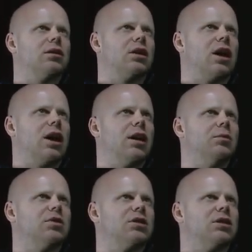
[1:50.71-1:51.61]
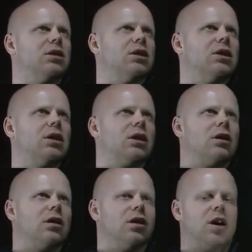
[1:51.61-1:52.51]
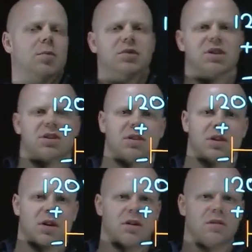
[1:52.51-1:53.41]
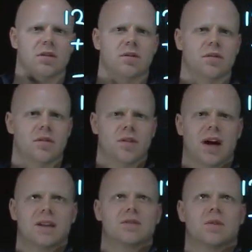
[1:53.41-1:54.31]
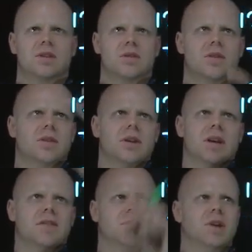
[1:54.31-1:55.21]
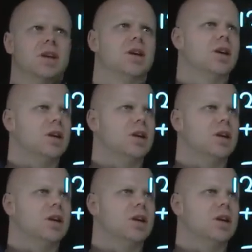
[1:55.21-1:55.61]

times the opposition to current flow. That's what's going to give me